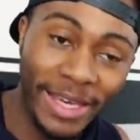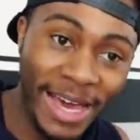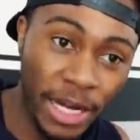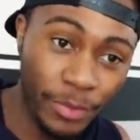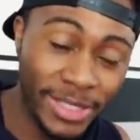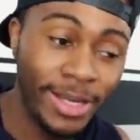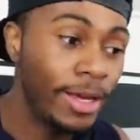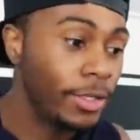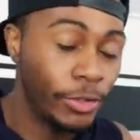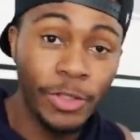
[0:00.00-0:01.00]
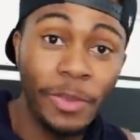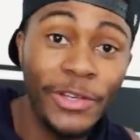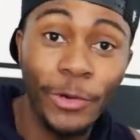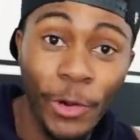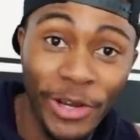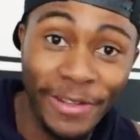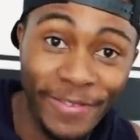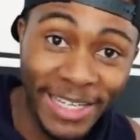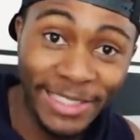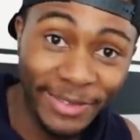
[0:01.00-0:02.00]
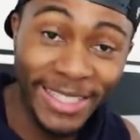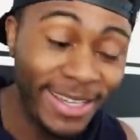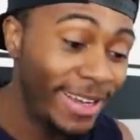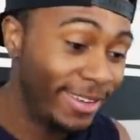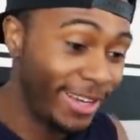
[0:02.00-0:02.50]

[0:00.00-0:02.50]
bit of calories doesn't mean you're cutting effectively.